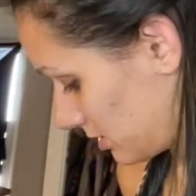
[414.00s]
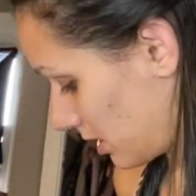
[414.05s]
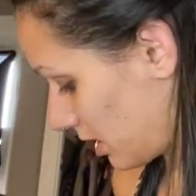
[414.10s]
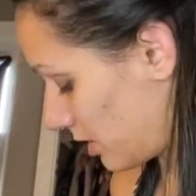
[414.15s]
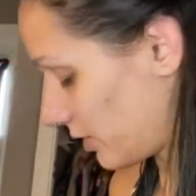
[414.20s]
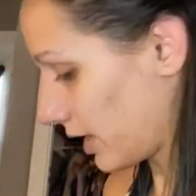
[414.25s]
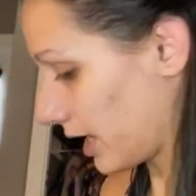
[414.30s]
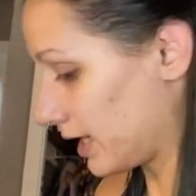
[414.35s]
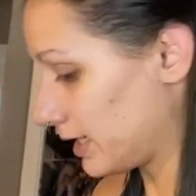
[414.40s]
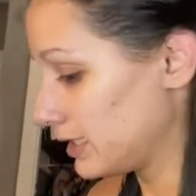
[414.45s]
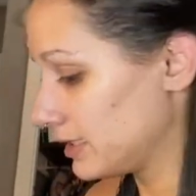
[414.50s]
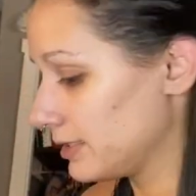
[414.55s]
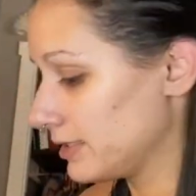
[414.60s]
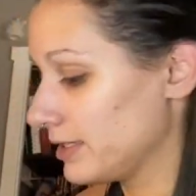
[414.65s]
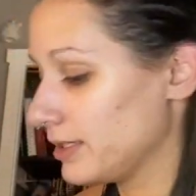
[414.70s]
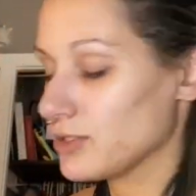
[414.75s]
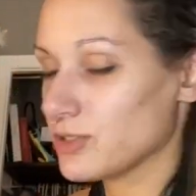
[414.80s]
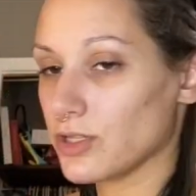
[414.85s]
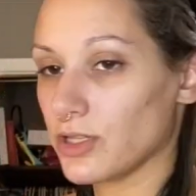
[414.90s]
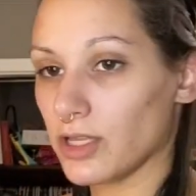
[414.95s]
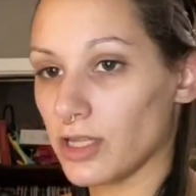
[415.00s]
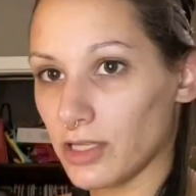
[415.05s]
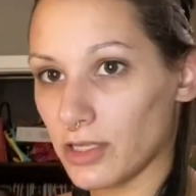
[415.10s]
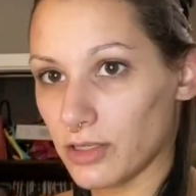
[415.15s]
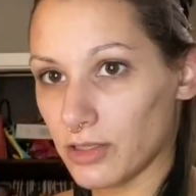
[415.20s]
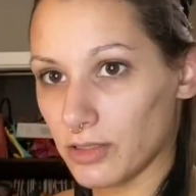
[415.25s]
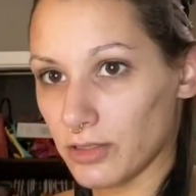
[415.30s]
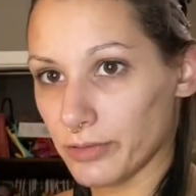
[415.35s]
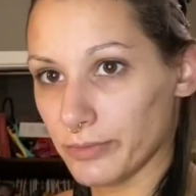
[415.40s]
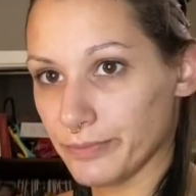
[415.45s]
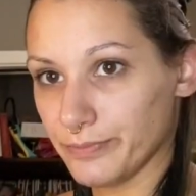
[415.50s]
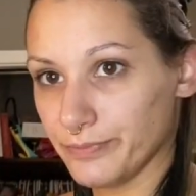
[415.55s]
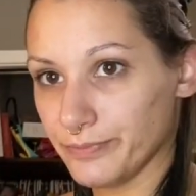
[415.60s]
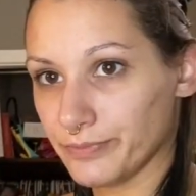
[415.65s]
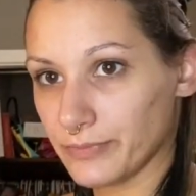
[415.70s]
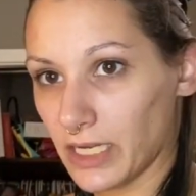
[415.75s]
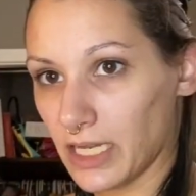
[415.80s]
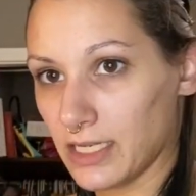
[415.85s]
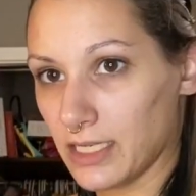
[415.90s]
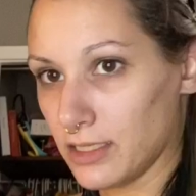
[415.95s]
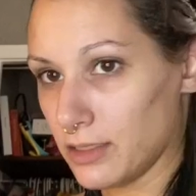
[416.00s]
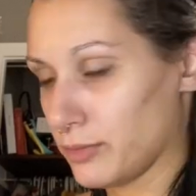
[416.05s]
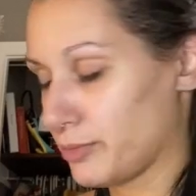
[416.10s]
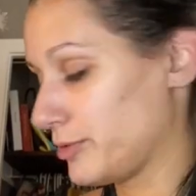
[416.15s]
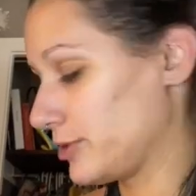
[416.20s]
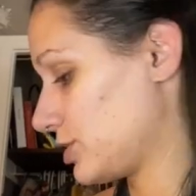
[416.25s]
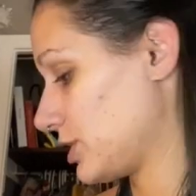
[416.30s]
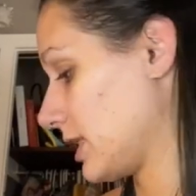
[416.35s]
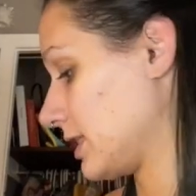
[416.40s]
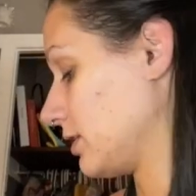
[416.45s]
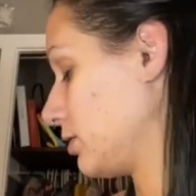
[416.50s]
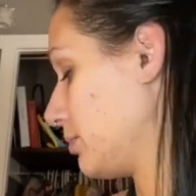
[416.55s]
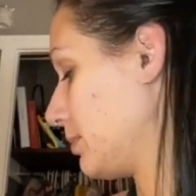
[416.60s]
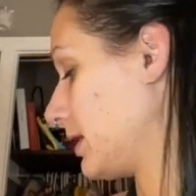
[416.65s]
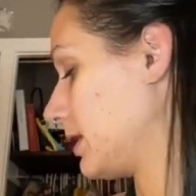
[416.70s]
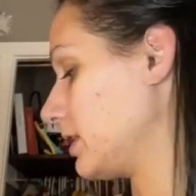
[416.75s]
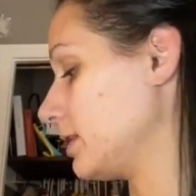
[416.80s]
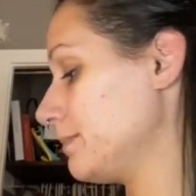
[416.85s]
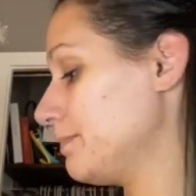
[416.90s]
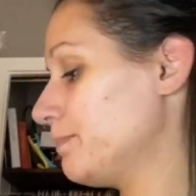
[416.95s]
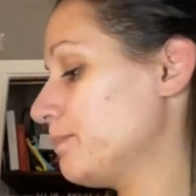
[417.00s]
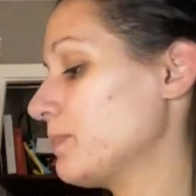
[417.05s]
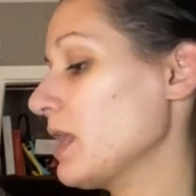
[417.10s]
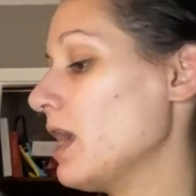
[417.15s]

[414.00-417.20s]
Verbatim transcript: Okay, so the little, I need to push that little button.